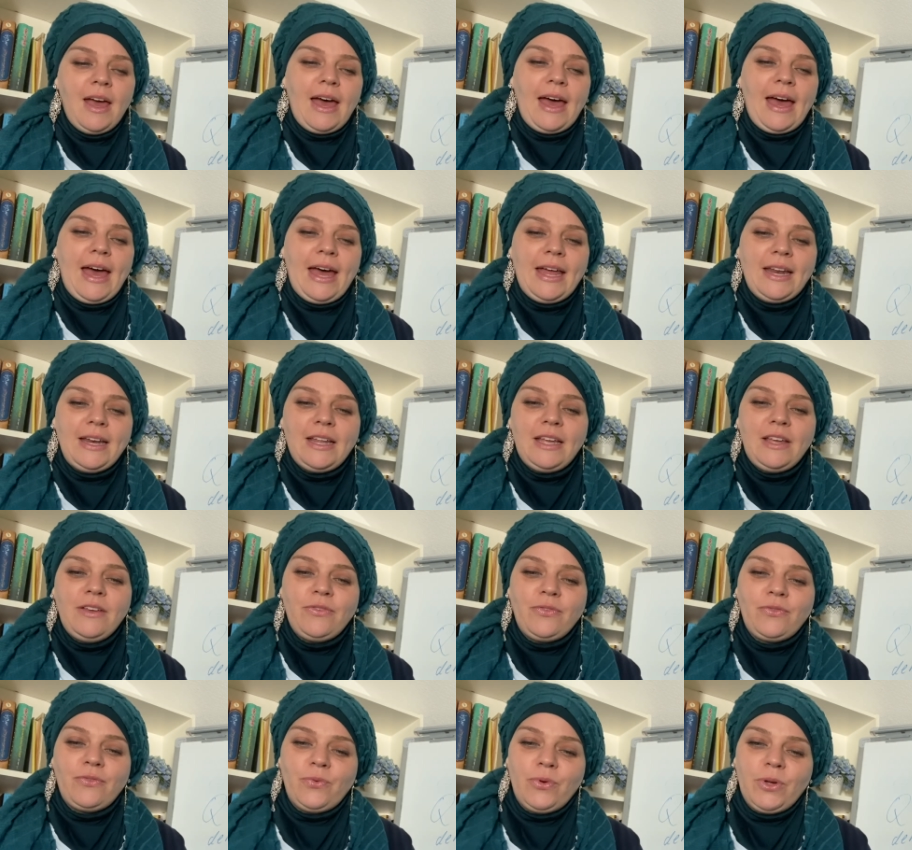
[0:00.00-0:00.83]
And
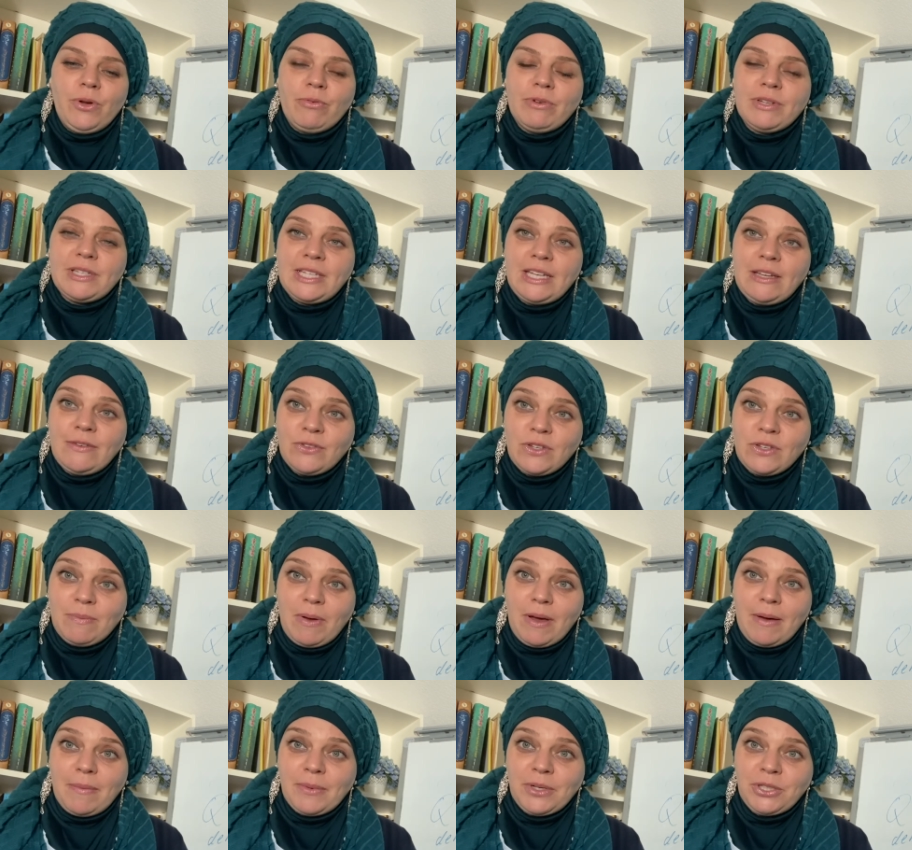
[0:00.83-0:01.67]
if we receive the
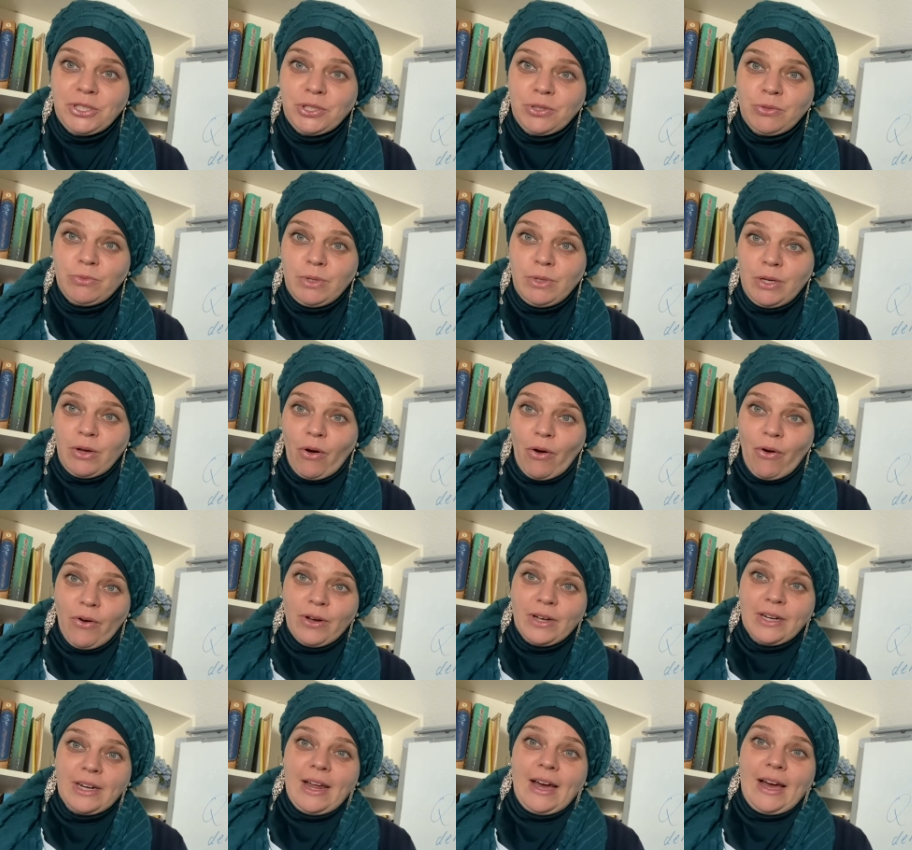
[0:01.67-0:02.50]
permission, we
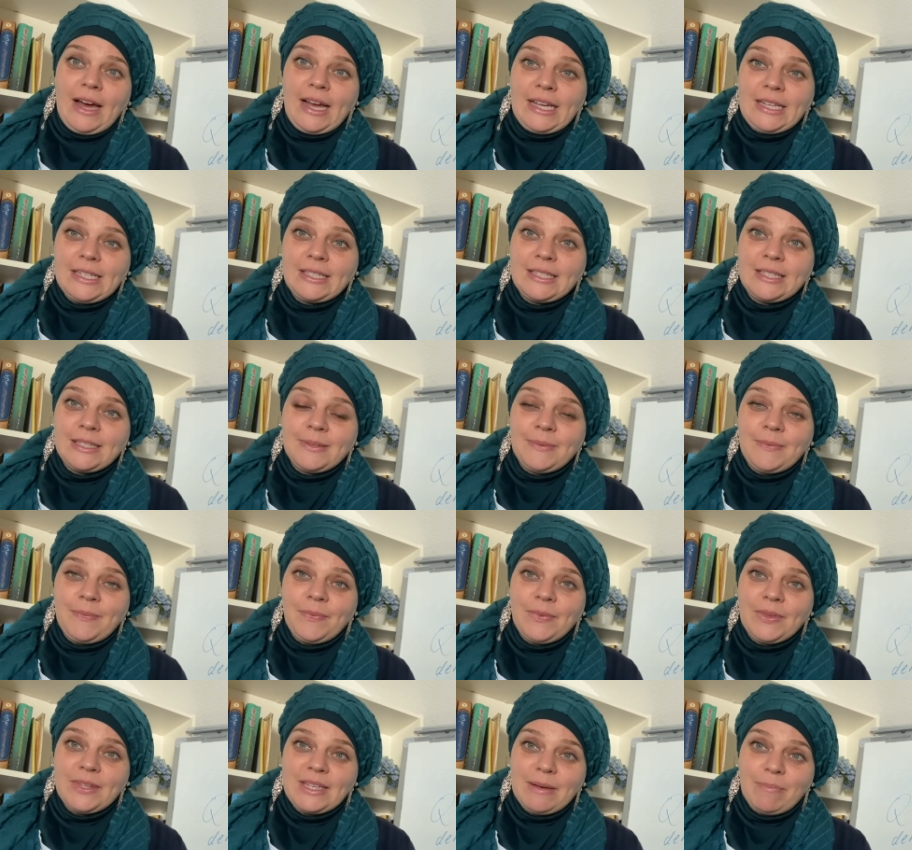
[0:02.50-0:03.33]
organize
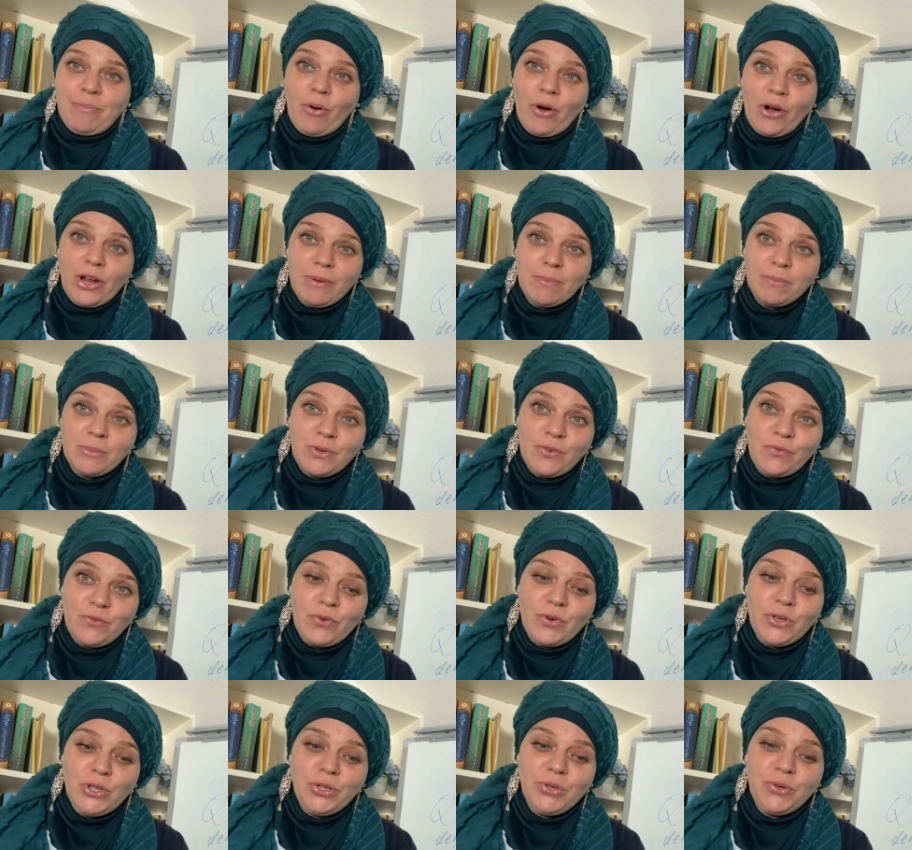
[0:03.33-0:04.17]
the appointment
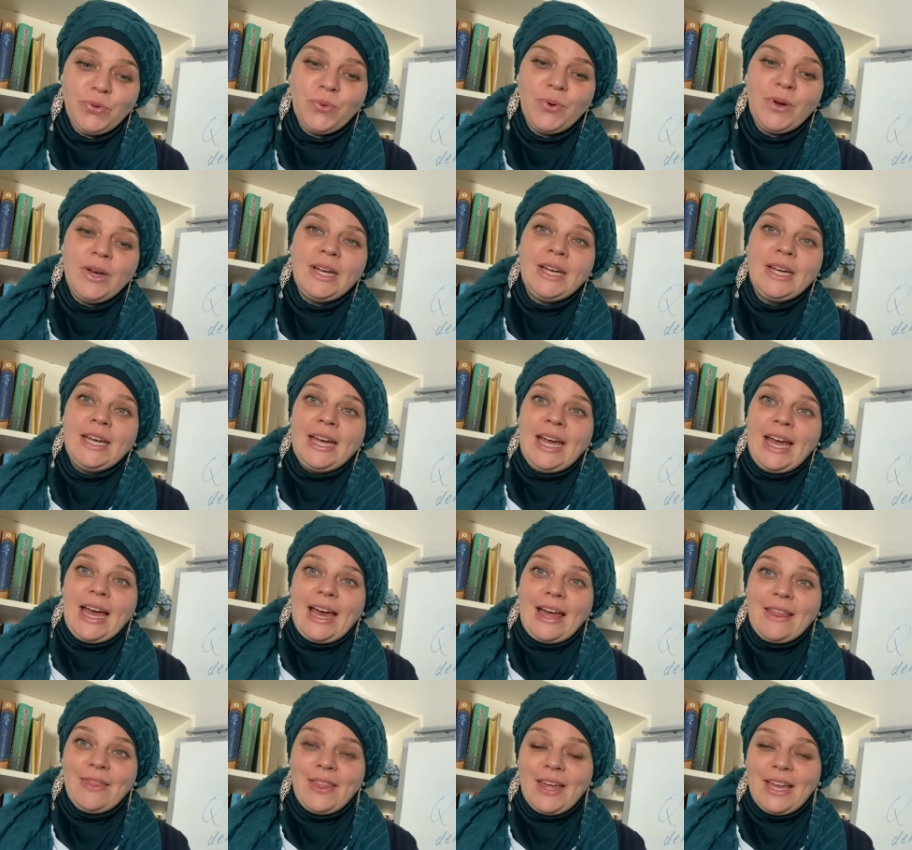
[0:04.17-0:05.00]
for you,
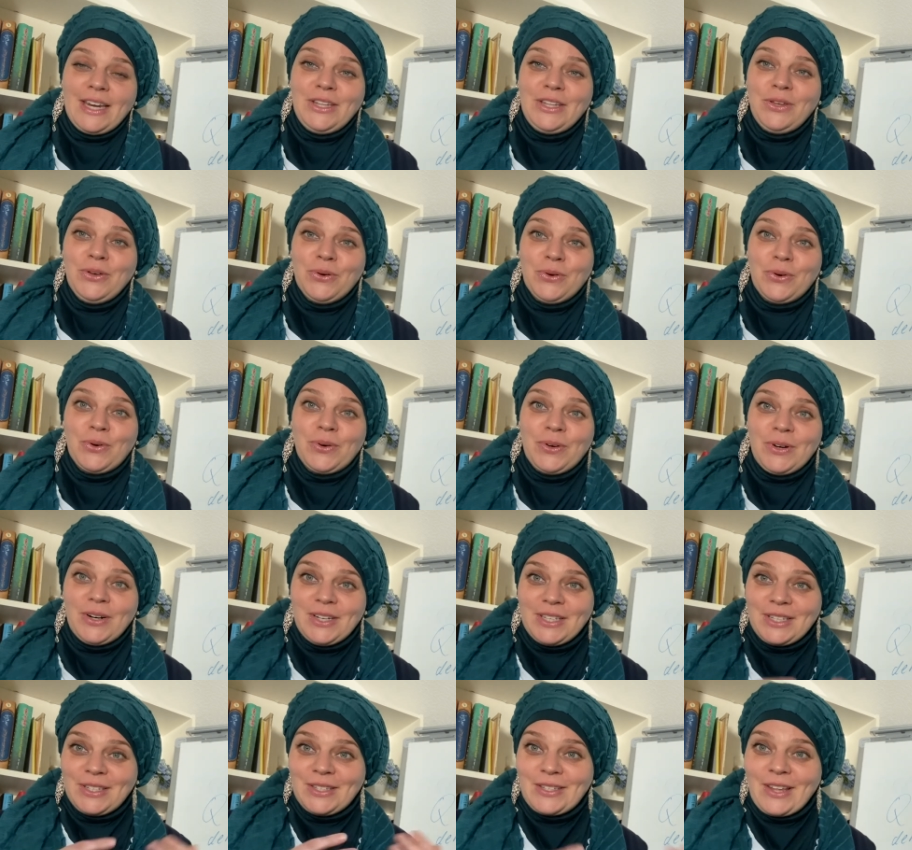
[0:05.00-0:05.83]
and then you
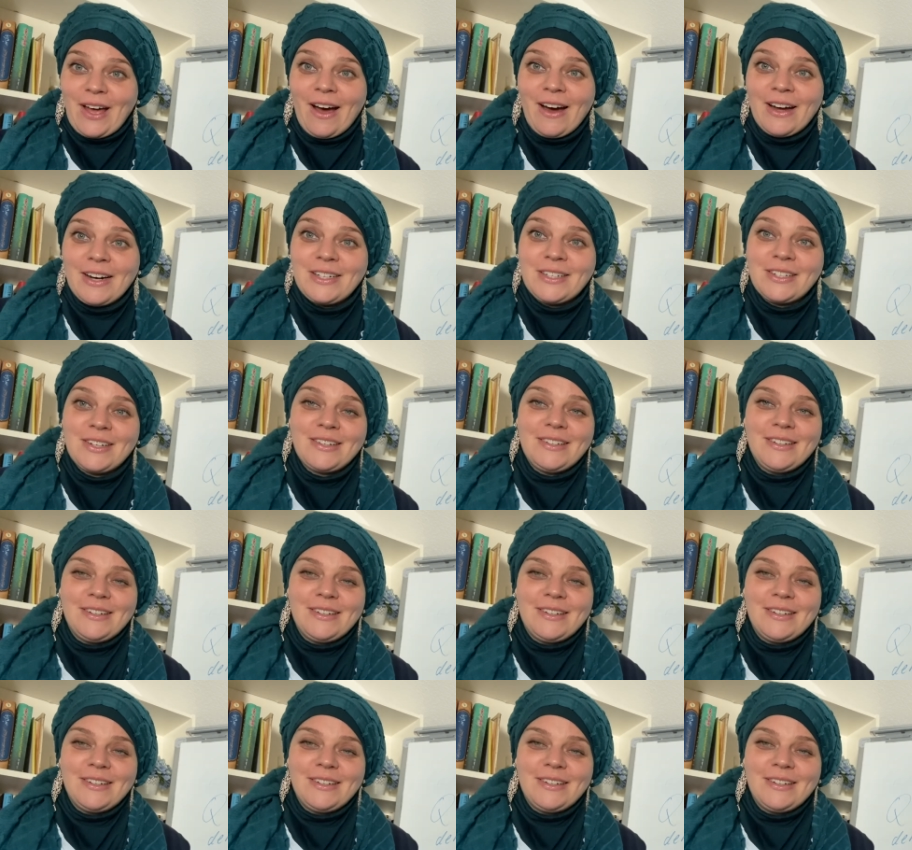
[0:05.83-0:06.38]
start